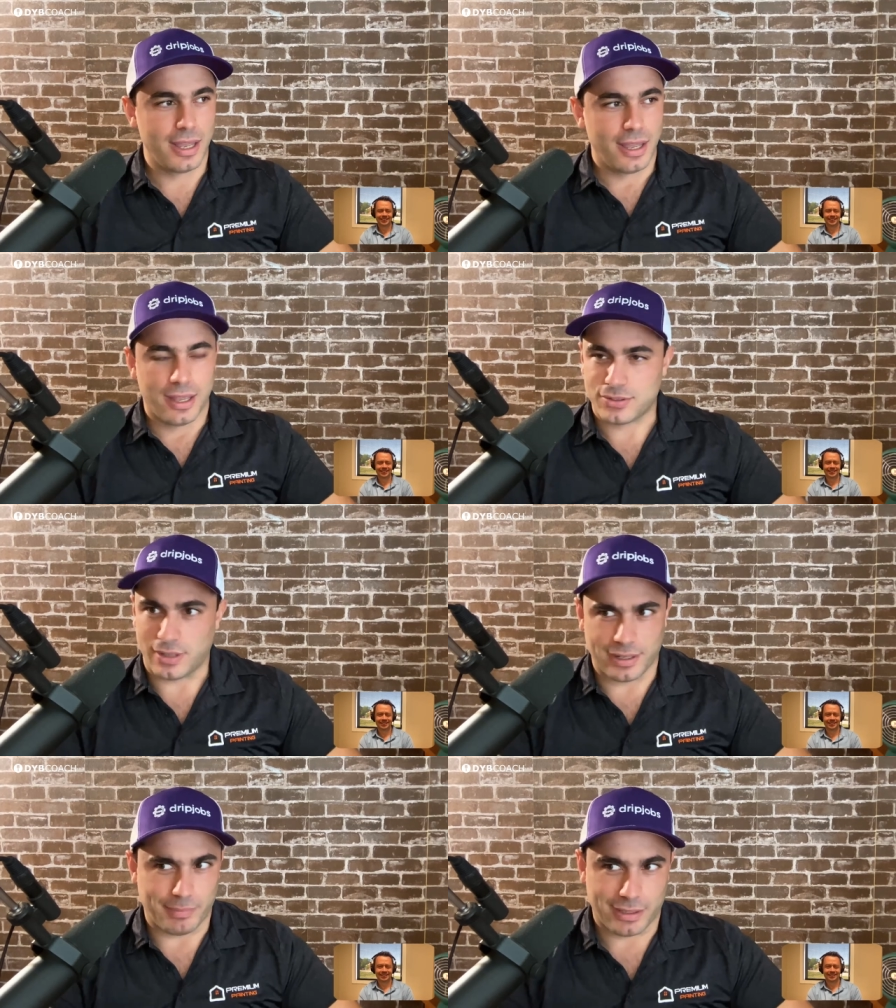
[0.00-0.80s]
so
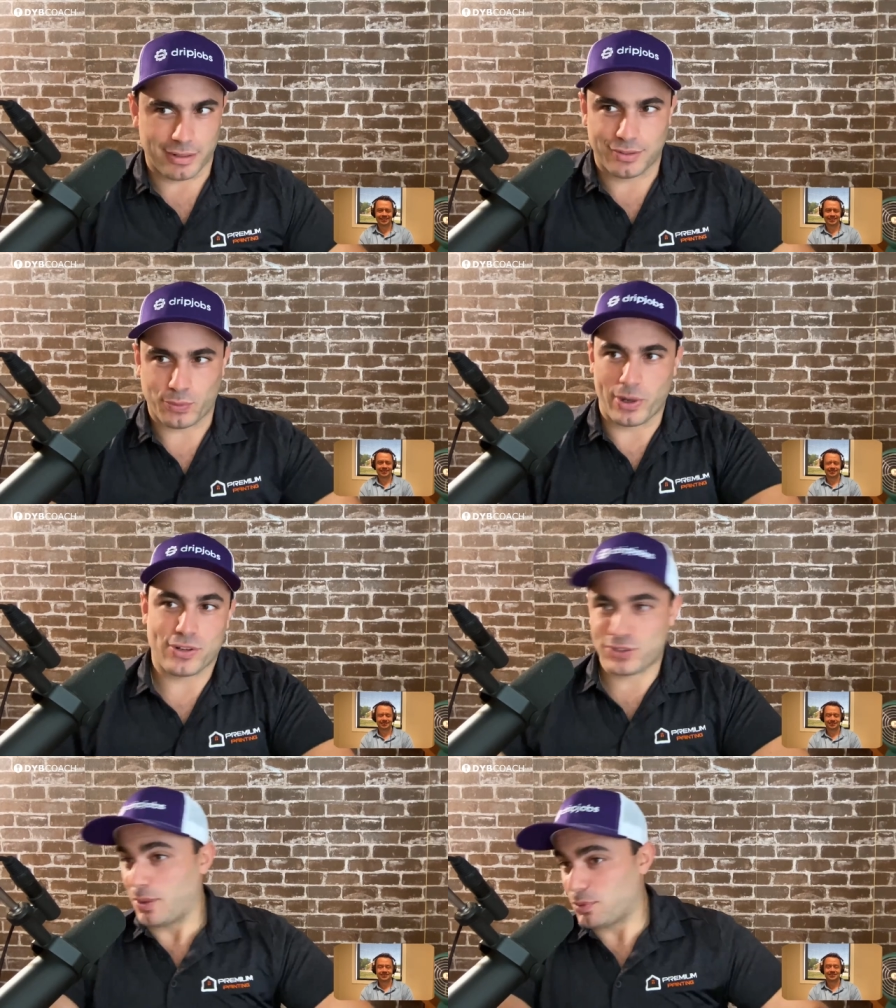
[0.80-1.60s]
i'm like all right that's
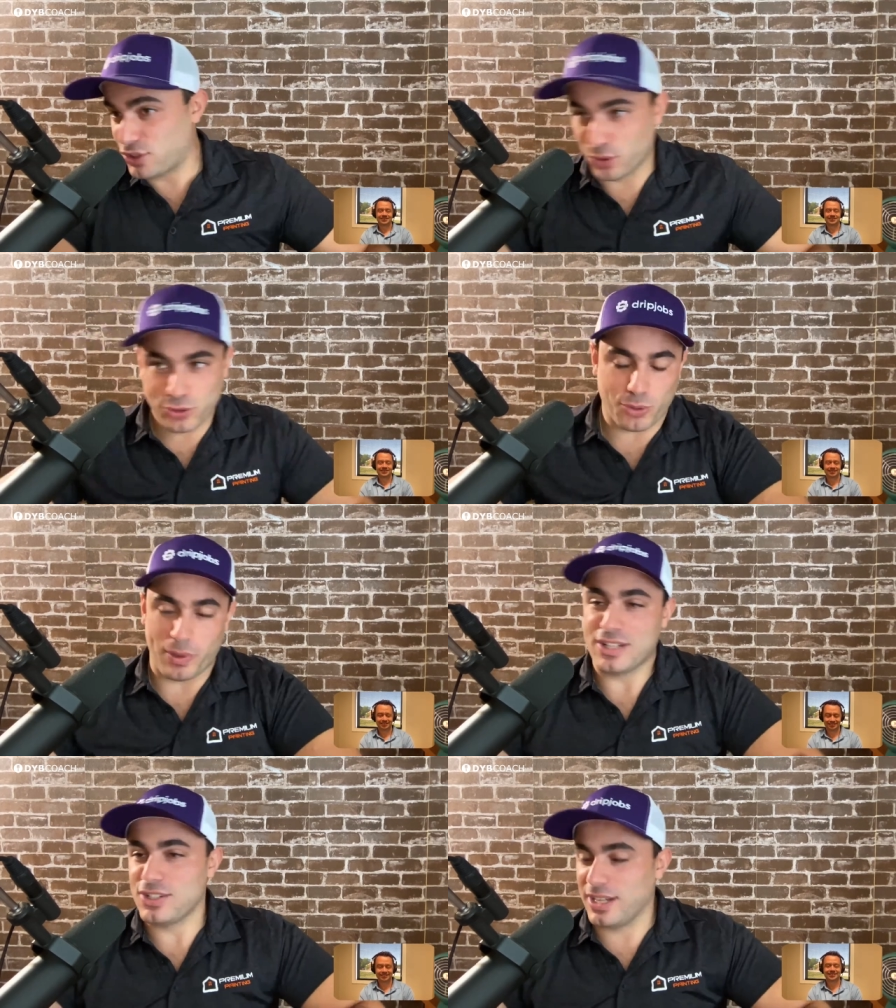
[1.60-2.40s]
weird so i'm still
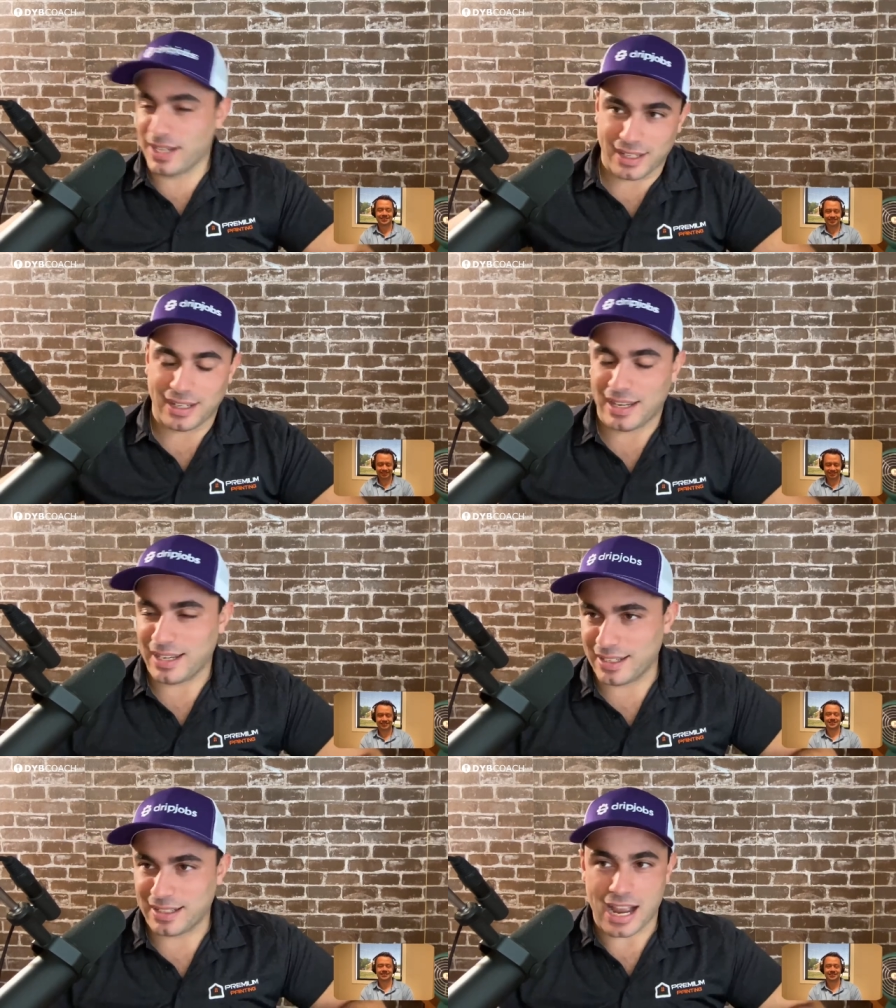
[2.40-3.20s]
squeegeeing and
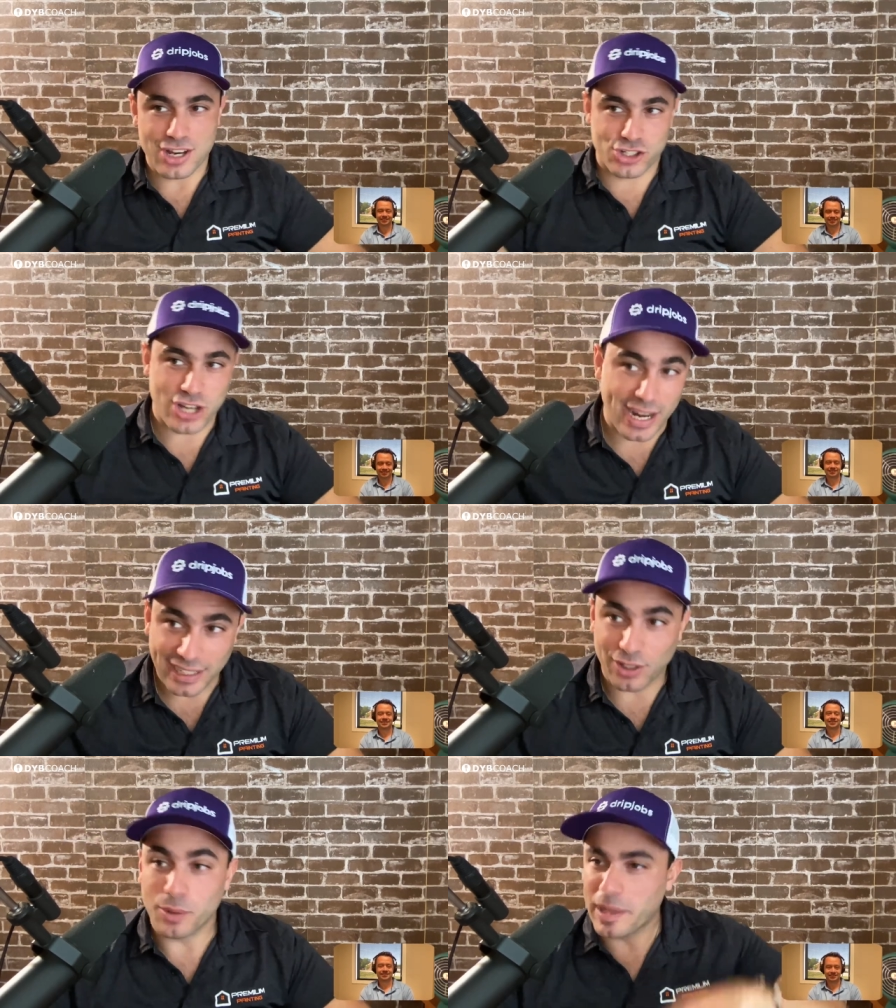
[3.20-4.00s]
and the guy's
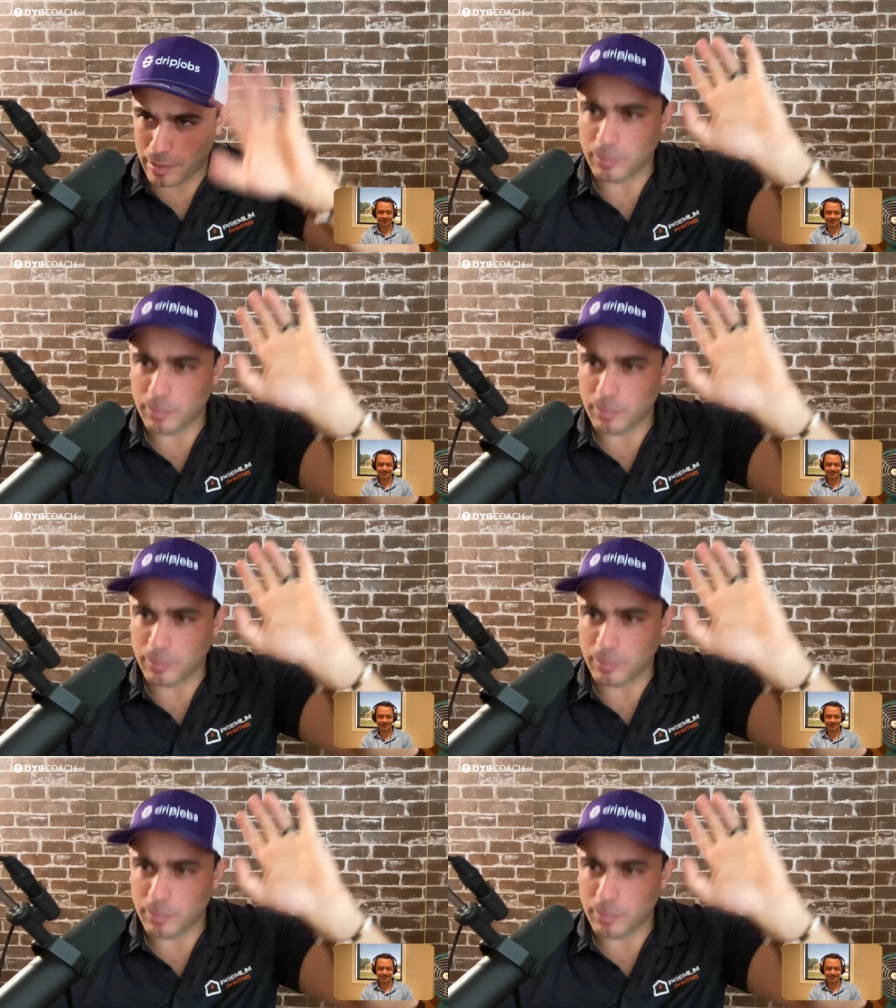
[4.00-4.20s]
checking on me I'm,